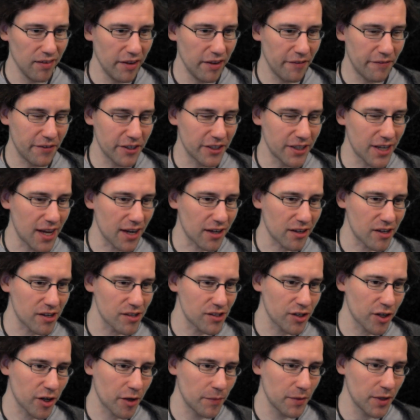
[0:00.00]
if your deck
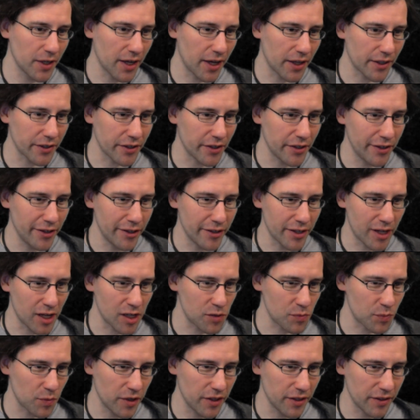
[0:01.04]
doesn't come together and you're
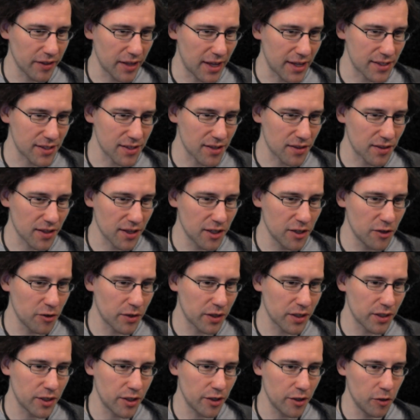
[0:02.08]
desperate, that's a thing you
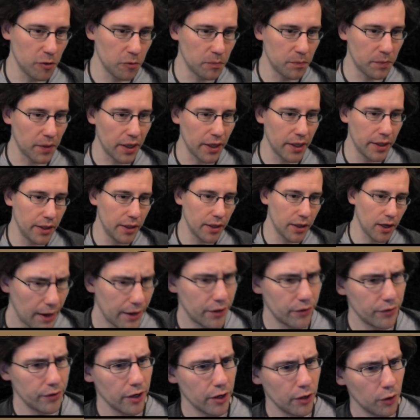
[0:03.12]
can do, but I
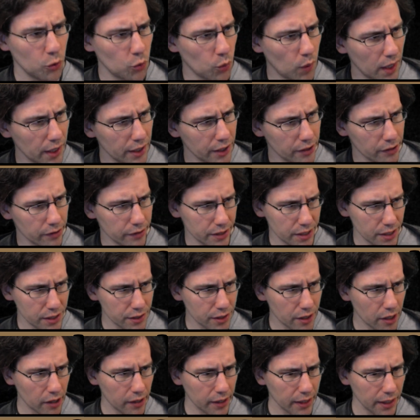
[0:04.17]
don't know what you're
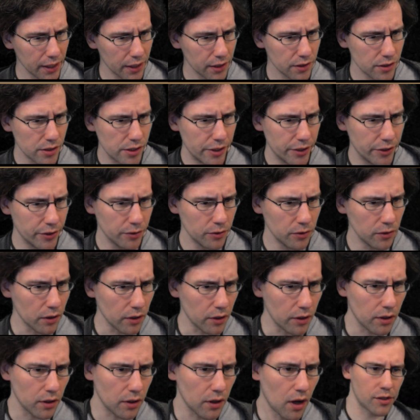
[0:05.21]
discarding it to,
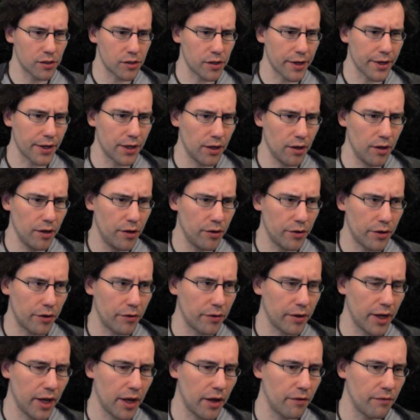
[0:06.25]
because like you
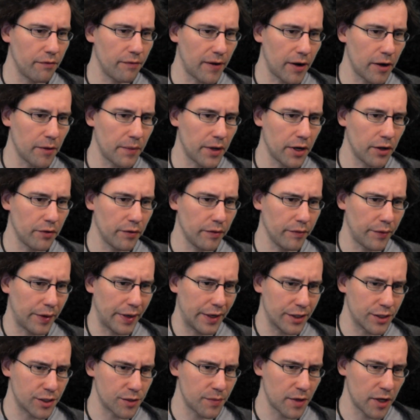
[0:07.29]
don't have very many
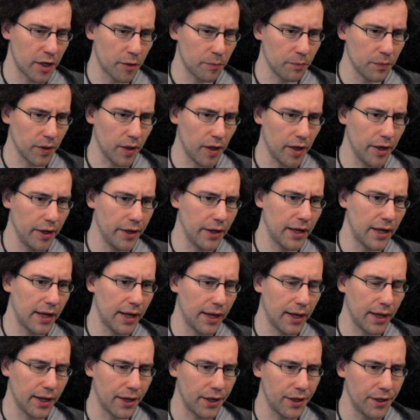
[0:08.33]
ways to make blood,
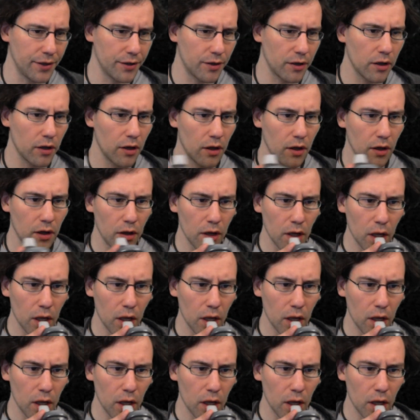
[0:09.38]
and